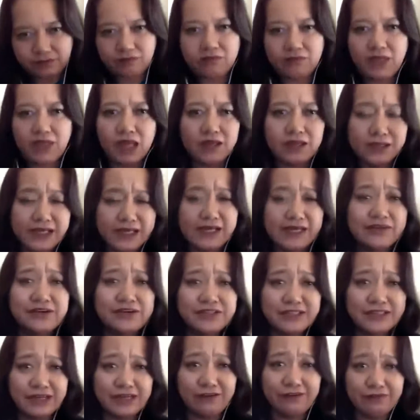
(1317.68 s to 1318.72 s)
leaders
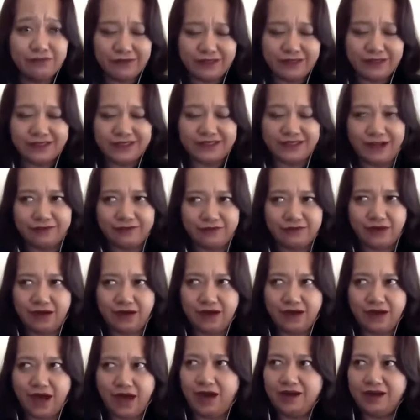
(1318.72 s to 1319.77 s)
in Philadelphia,
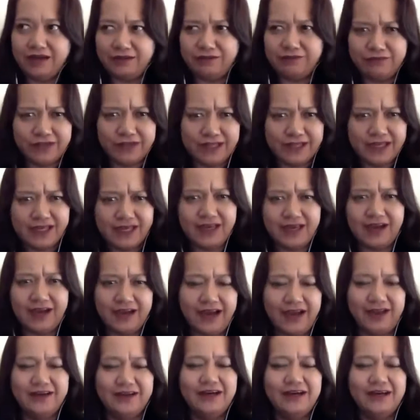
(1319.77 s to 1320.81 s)
in Philly, yeah.
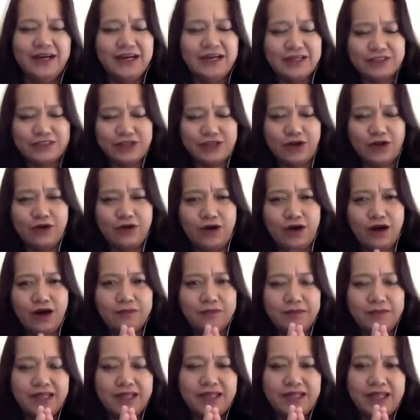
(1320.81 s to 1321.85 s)
So,
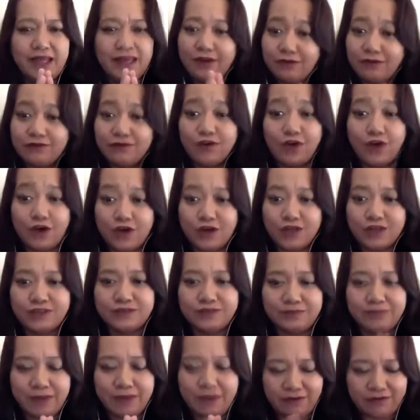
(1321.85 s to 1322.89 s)
and then of course,
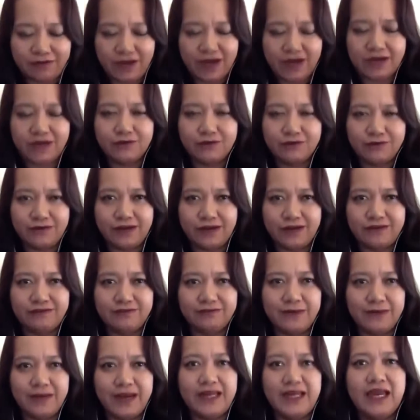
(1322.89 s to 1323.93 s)
a very good friend of
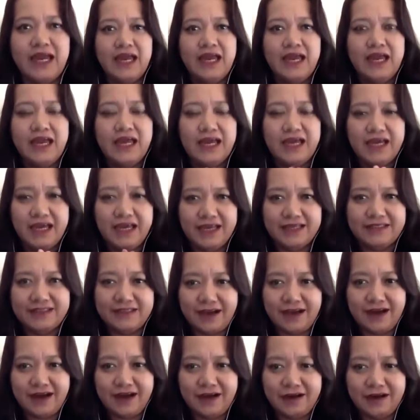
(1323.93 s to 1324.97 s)
mine is
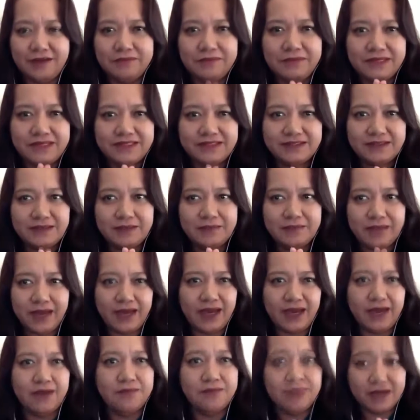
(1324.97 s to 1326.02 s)
Miss Bea
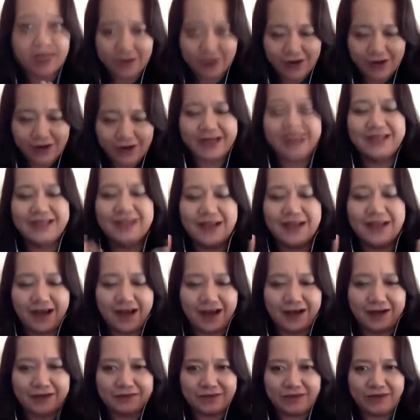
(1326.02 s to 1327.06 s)
McHugan,
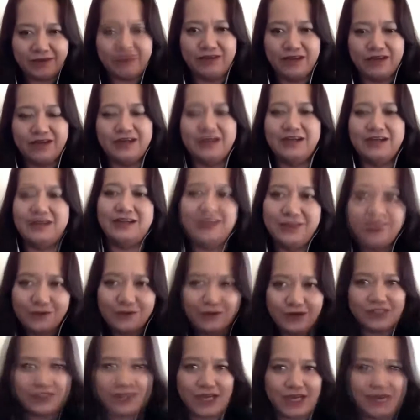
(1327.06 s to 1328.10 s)
giving you a
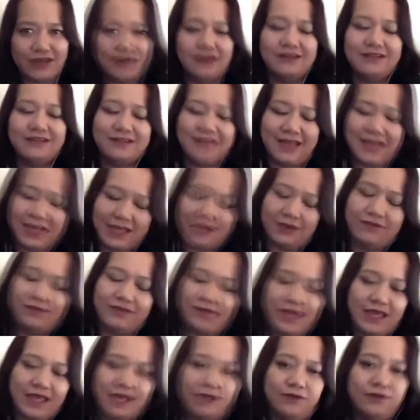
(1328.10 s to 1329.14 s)
shout out. Thank you, thank
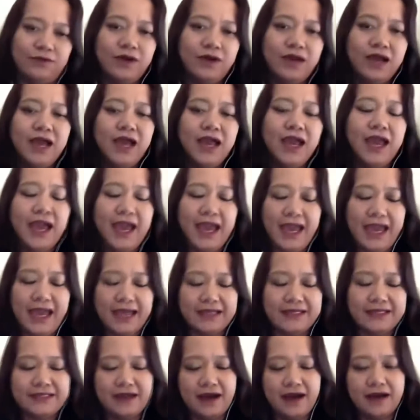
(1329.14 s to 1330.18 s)
you. And
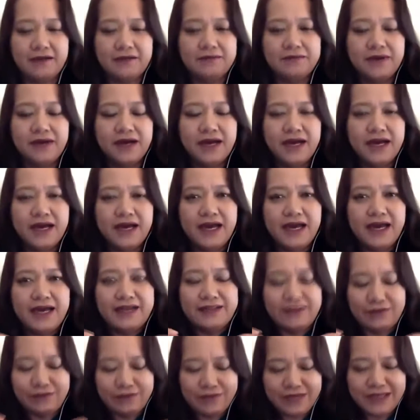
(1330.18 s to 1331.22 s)

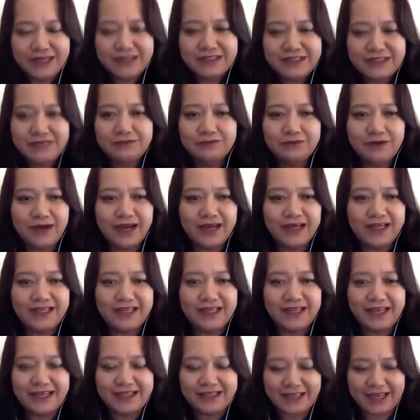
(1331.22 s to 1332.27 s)
the reason why
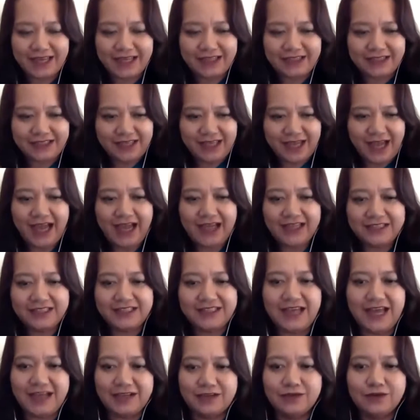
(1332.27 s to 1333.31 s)
I just
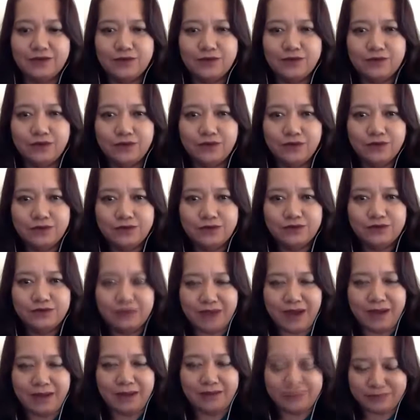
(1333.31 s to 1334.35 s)
had
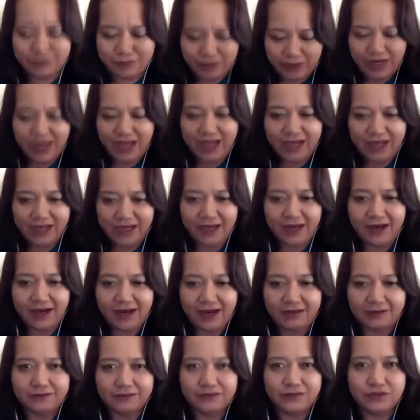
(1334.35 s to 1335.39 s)
goosebumps when
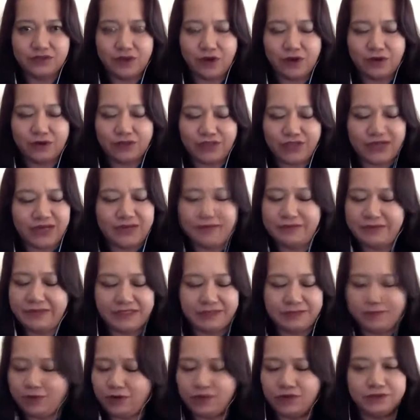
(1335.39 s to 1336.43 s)
I saw Jeremy's
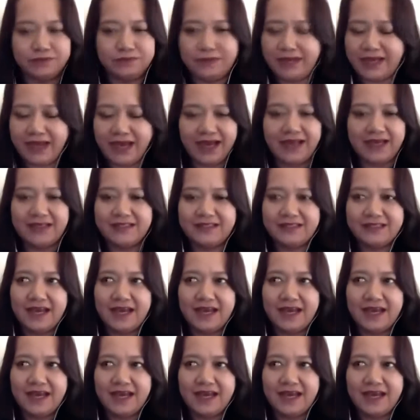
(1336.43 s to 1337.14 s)
post, because